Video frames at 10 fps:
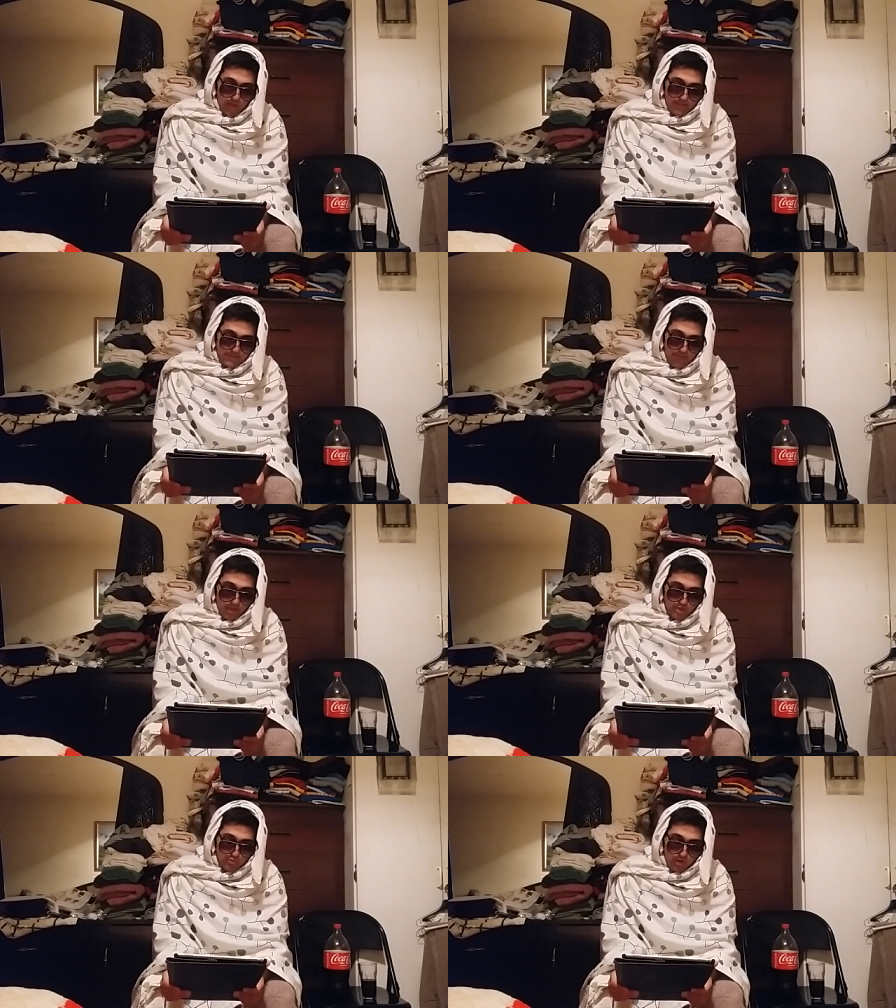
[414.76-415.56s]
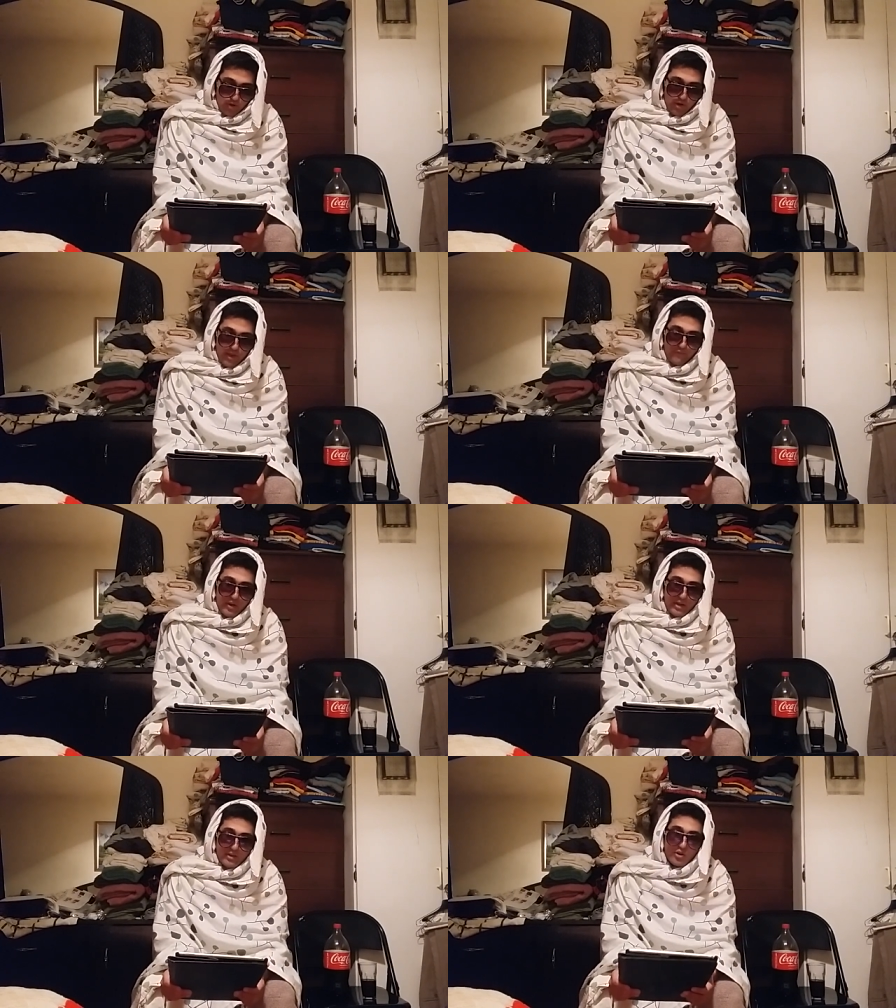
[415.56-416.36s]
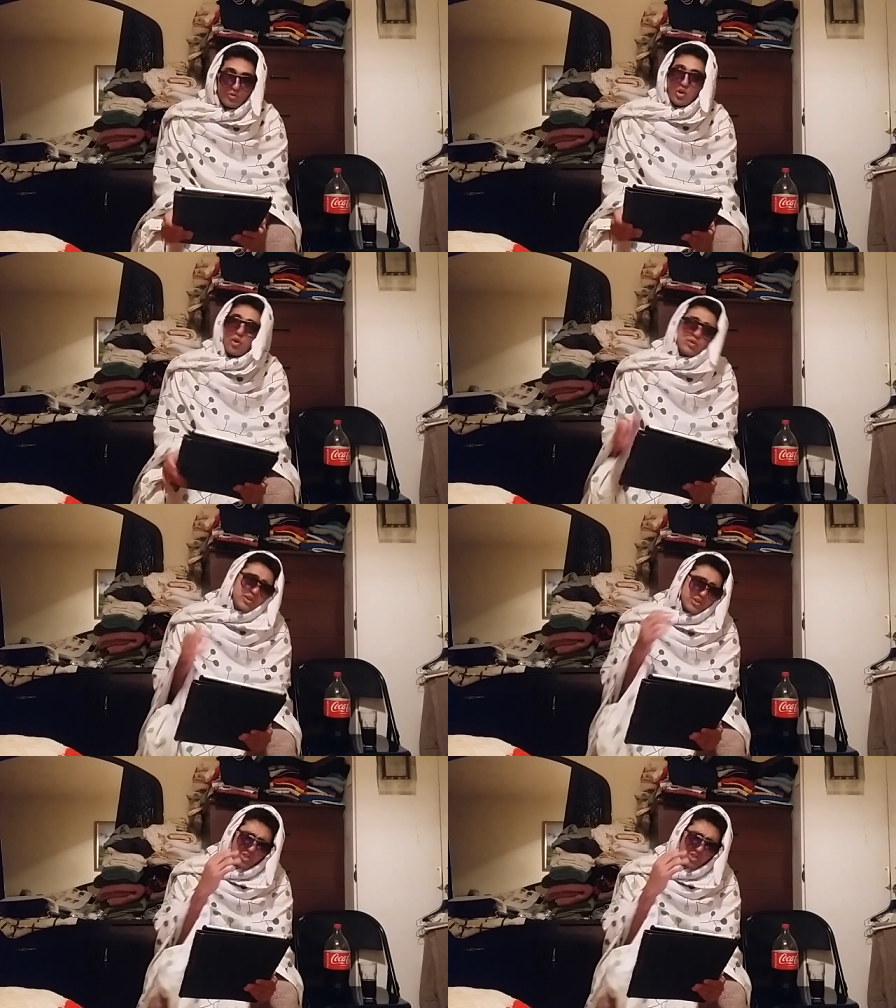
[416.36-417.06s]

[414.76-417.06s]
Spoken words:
Isaiah Swerve, oh yeah, fucking, early